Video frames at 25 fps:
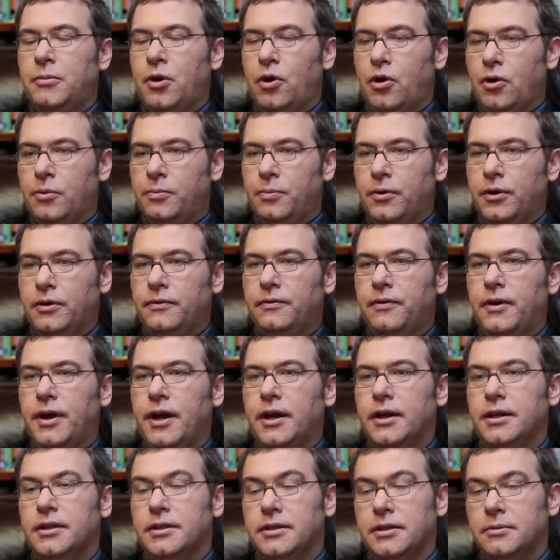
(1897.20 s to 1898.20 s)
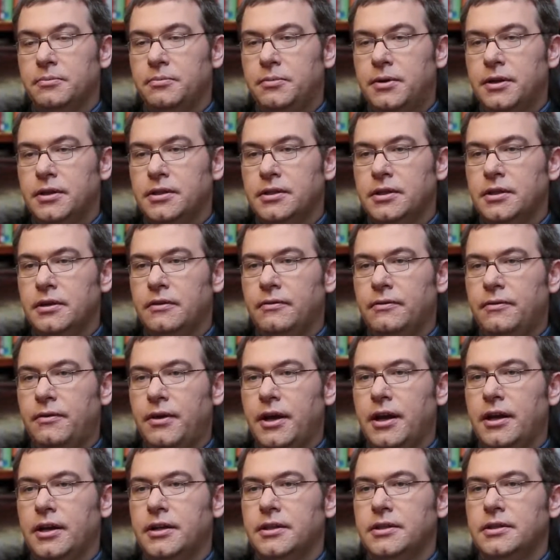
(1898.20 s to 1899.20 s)
corporate finance, and personal
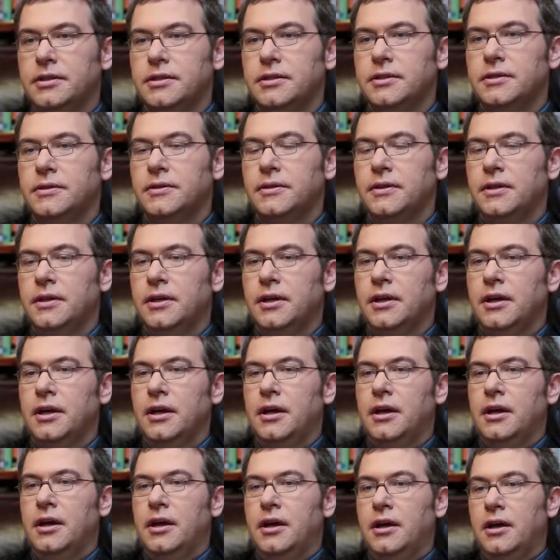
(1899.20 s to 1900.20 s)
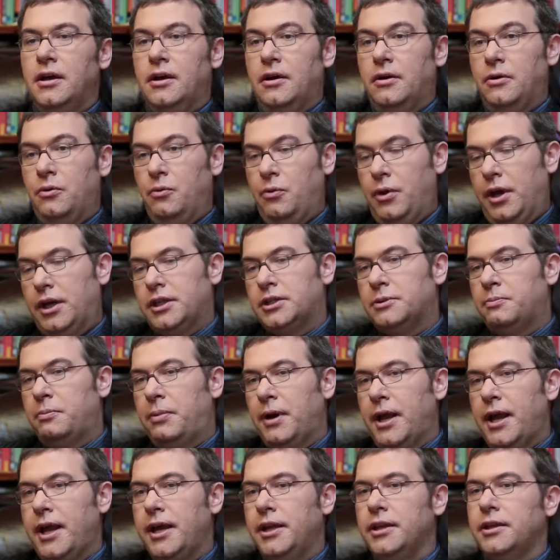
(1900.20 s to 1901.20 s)
finance. We
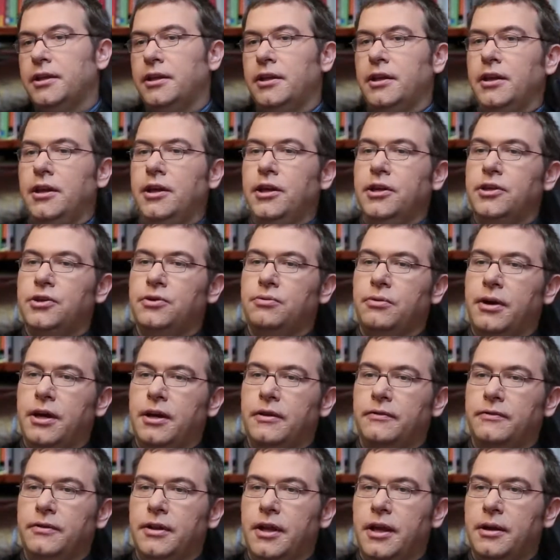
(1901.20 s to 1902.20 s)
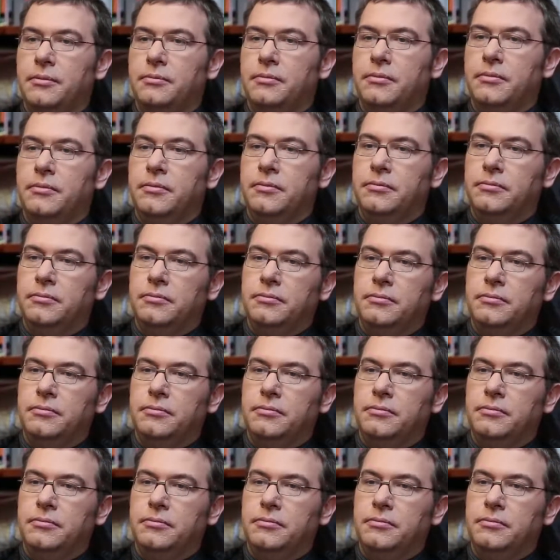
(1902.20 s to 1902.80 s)
explained each one of them